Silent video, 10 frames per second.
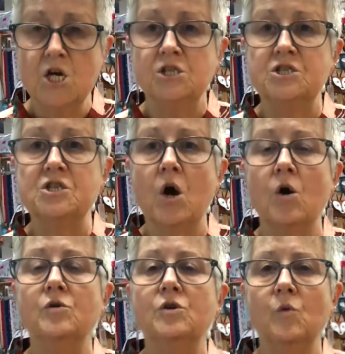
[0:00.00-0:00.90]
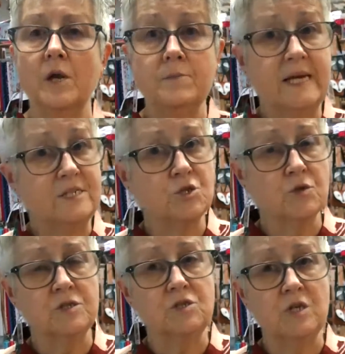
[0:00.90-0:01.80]
So you want to make
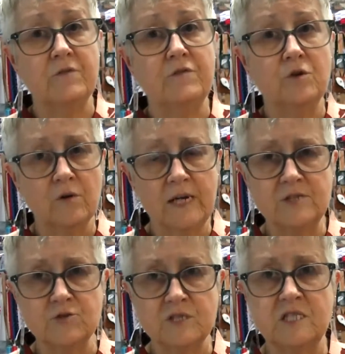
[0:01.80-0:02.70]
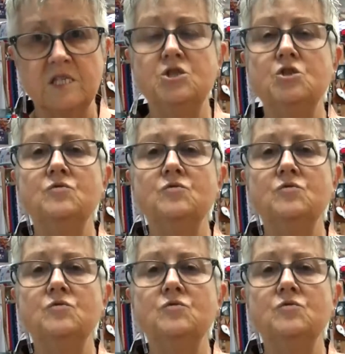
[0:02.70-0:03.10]
sure that if you're interested,